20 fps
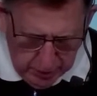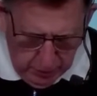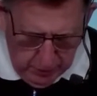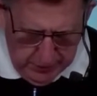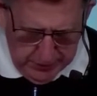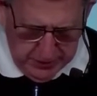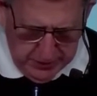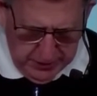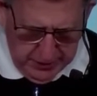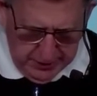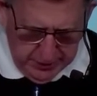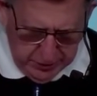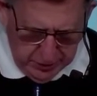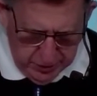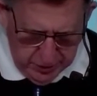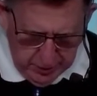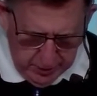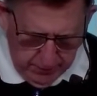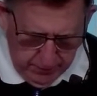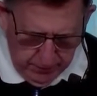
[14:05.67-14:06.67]
to
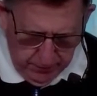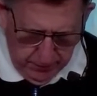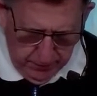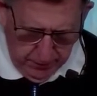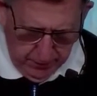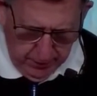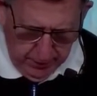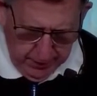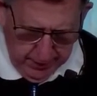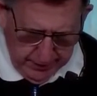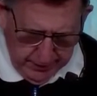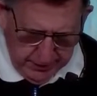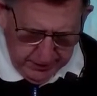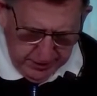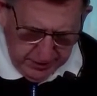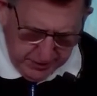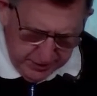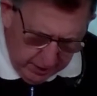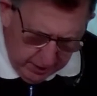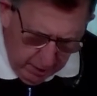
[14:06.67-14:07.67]
intention.
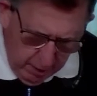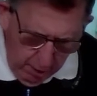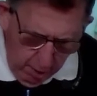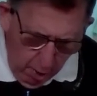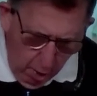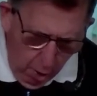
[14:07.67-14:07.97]
She said,